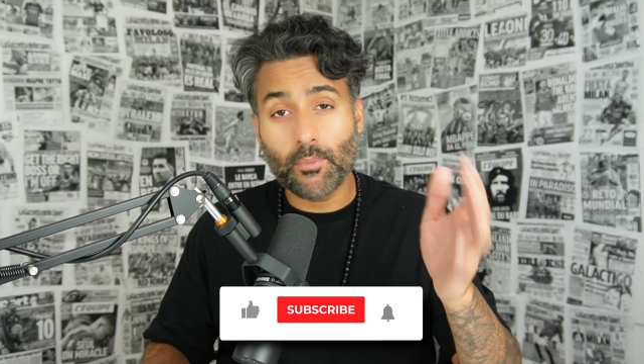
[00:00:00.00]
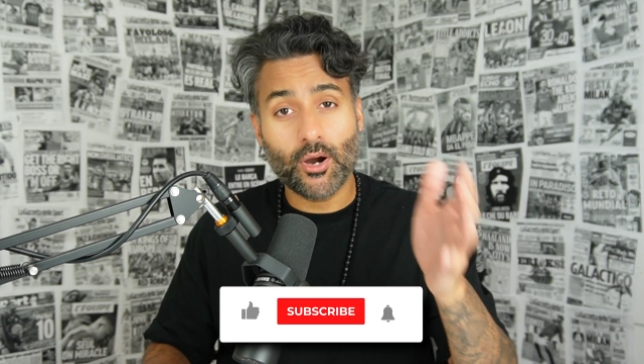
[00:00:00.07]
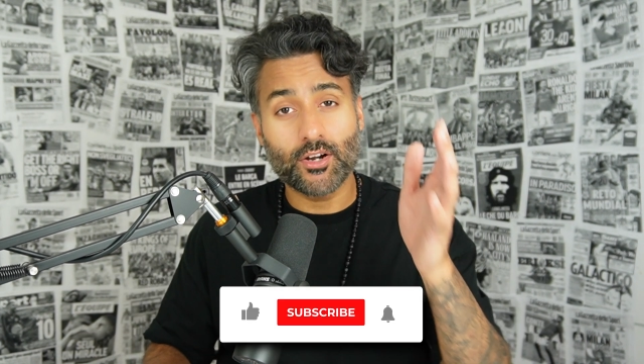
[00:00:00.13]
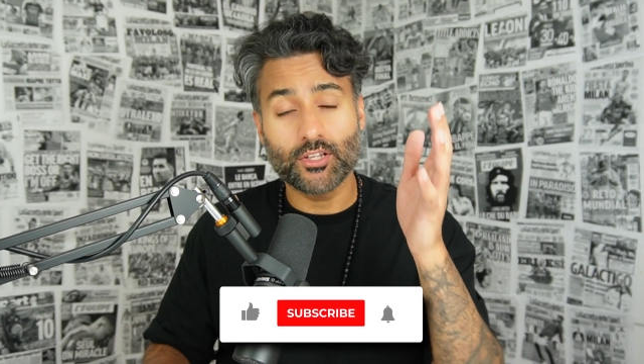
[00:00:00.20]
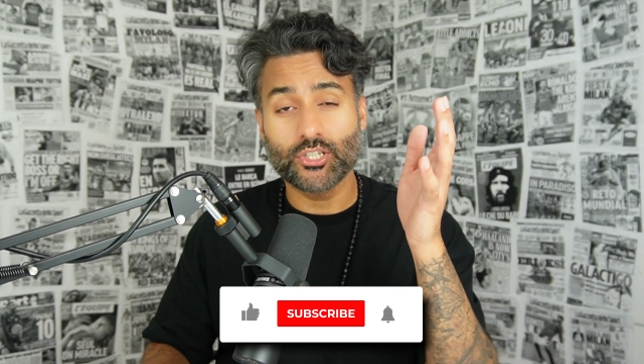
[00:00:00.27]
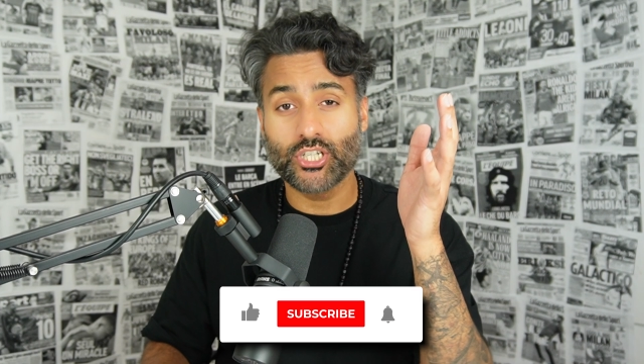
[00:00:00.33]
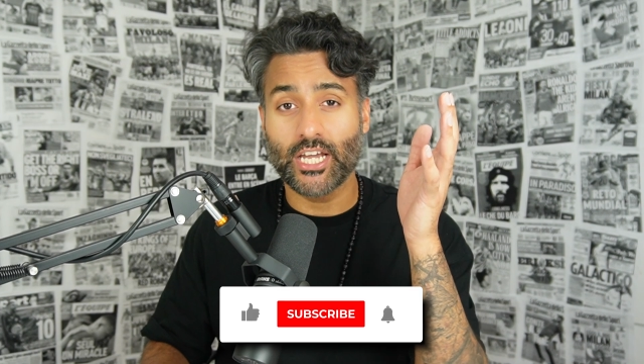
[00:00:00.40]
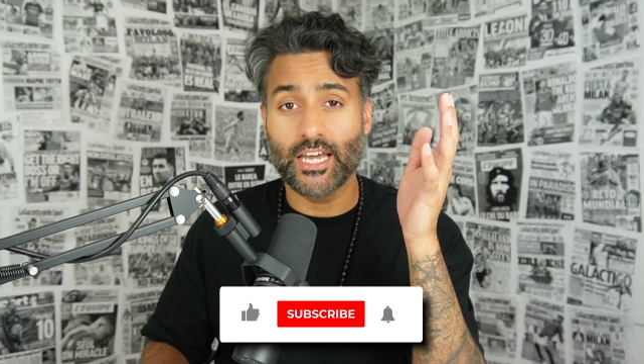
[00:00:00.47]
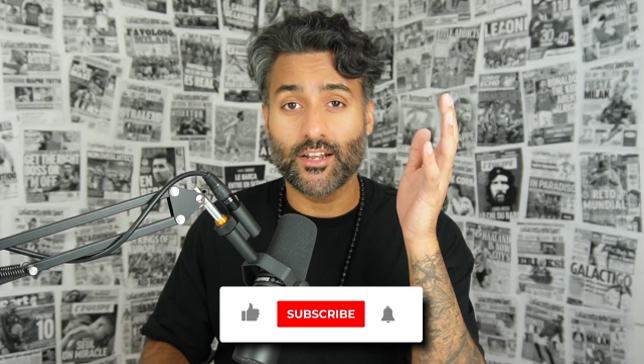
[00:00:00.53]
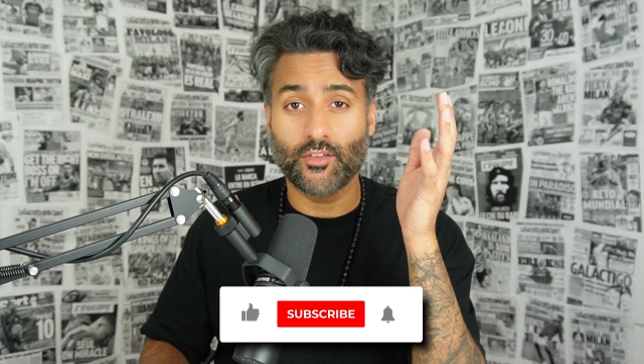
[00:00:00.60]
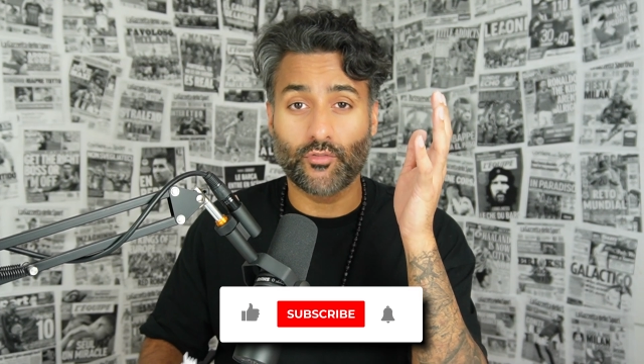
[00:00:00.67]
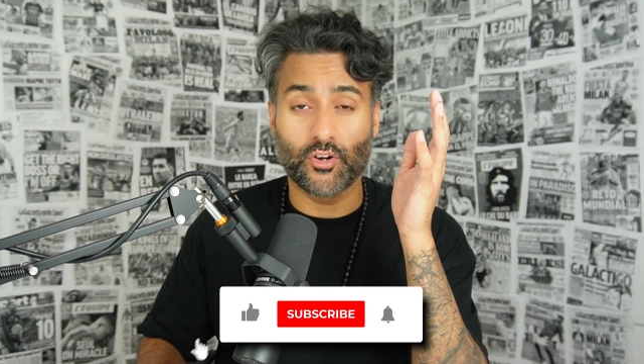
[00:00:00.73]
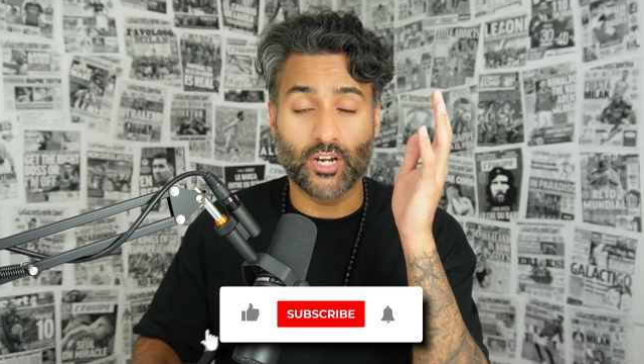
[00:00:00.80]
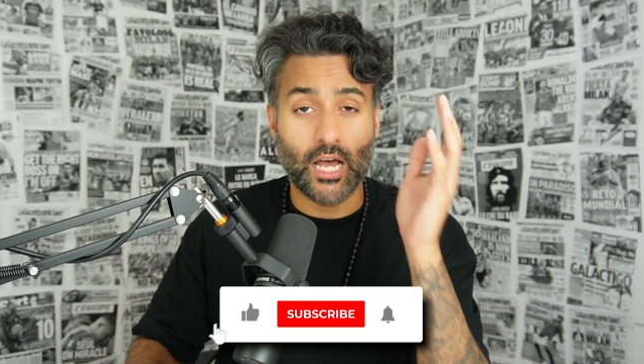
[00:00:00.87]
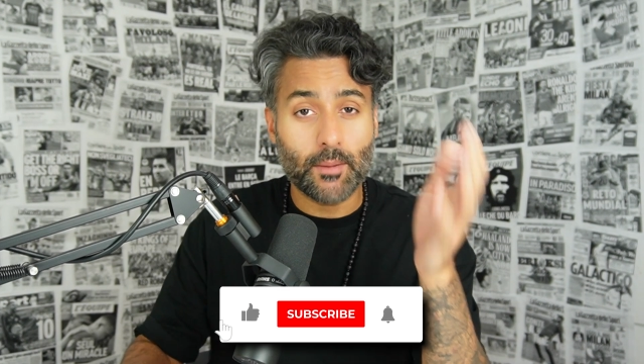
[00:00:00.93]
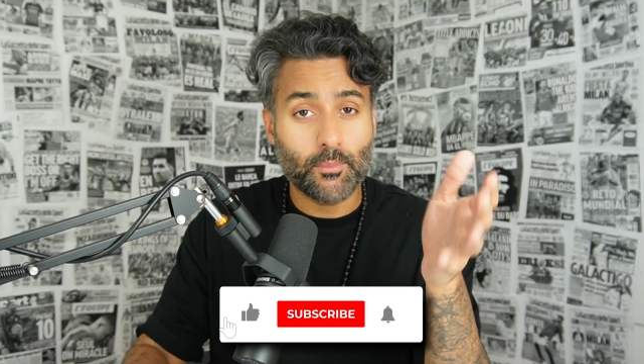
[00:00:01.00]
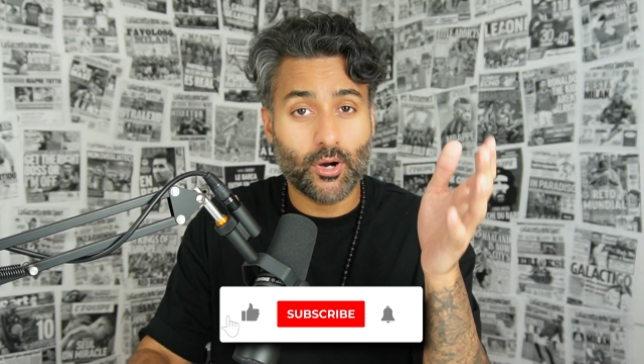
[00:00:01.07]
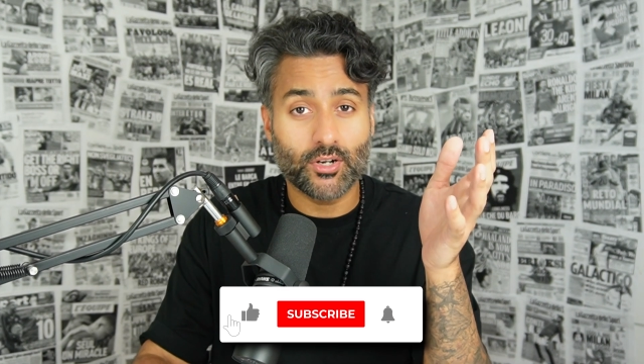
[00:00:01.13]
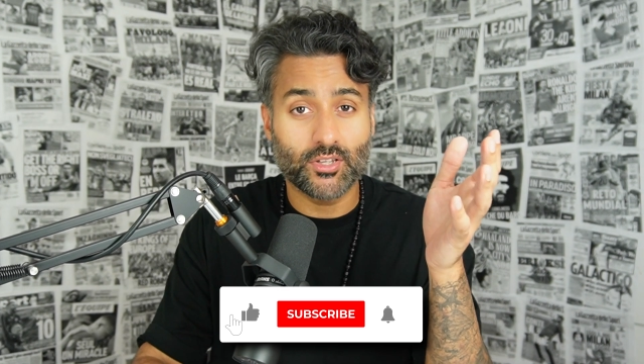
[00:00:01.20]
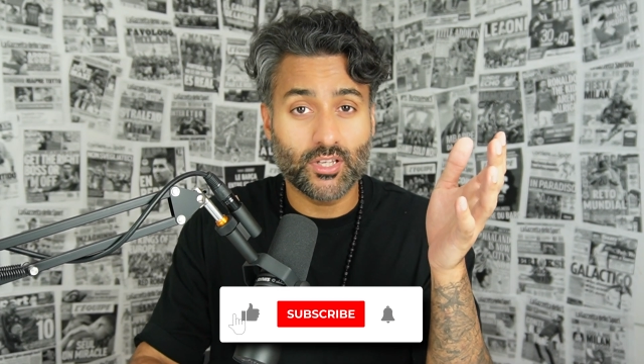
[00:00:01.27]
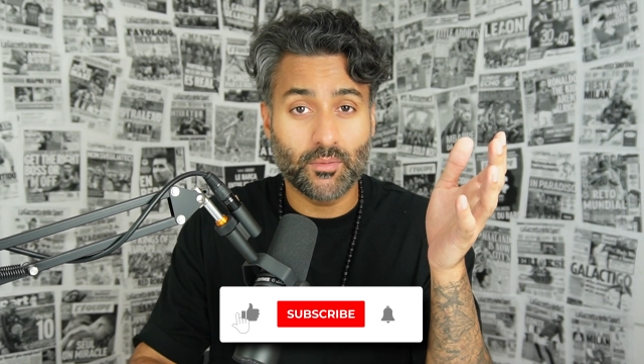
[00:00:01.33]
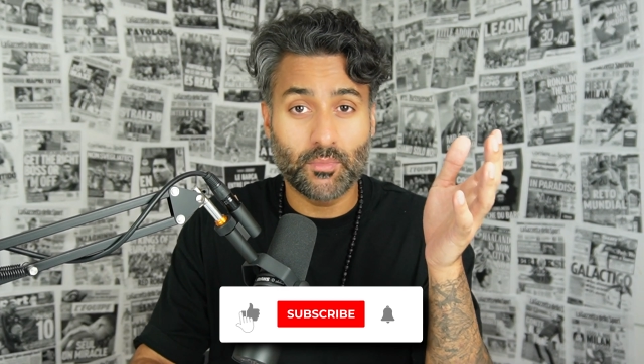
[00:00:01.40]
part of the channel, if you're not
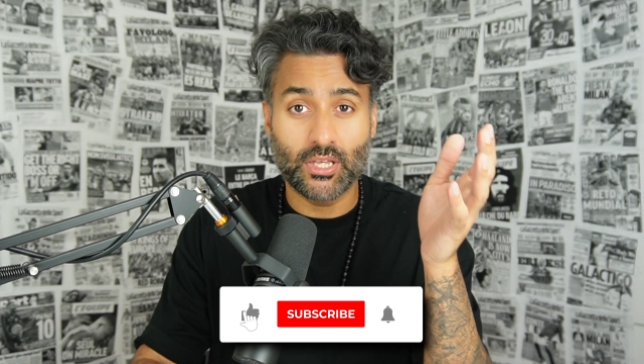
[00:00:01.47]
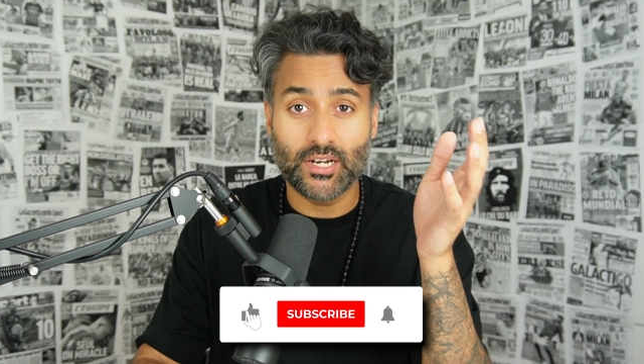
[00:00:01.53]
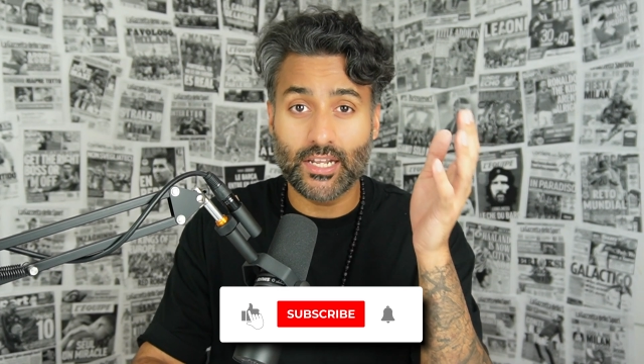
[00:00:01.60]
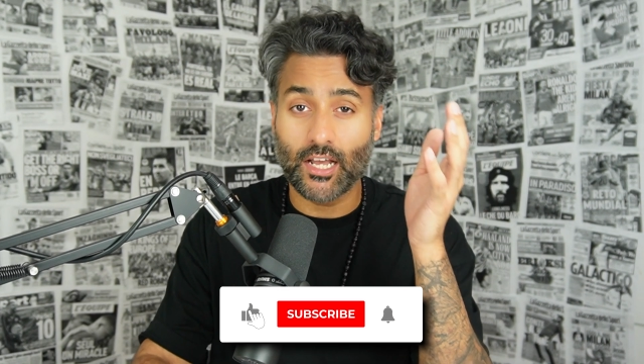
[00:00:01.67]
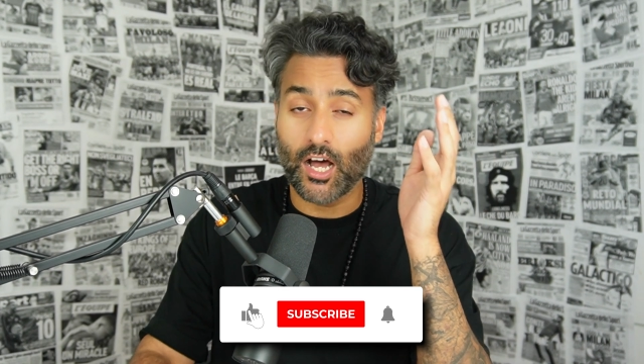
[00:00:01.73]
part of the community,